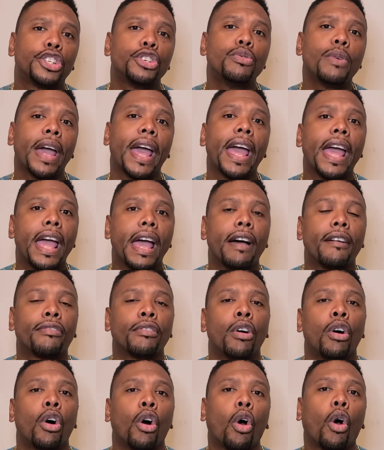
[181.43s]
you have
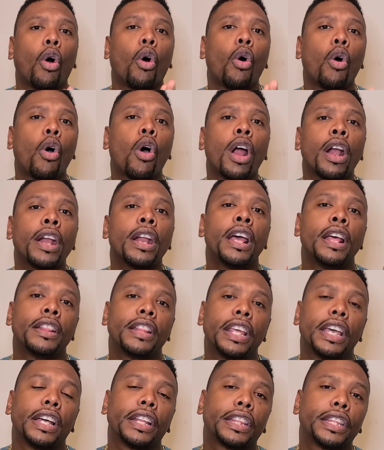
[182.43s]
on
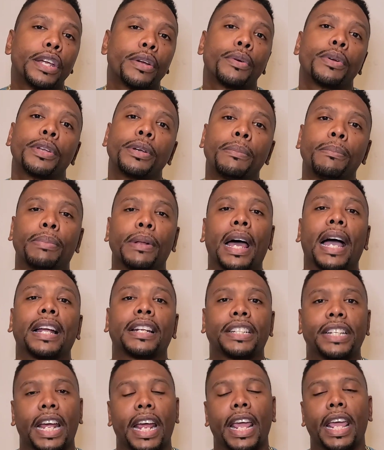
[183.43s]
the Ethereum
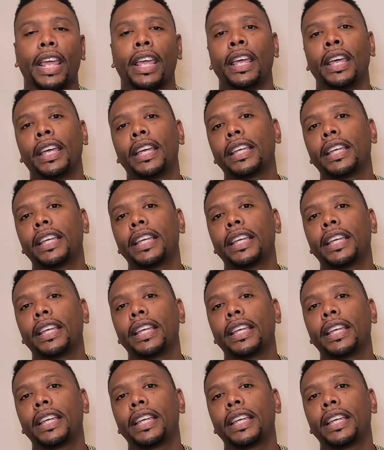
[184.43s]
blockchain